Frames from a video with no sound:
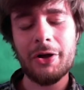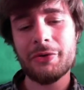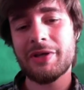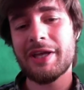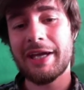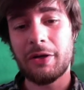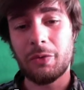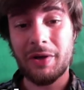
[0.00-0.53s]

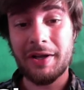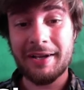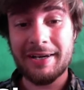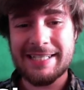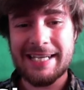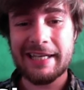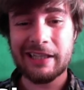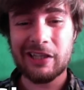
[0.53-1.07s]
Okay, we're
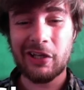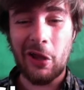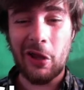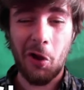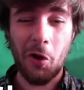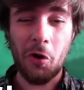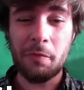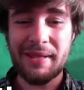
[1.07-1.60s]
going to take a look
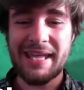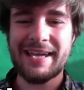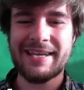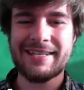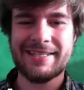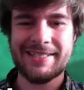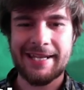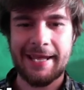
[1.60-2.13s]
at
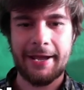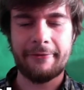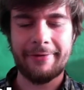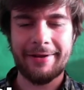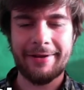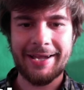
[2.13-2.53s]
OBS now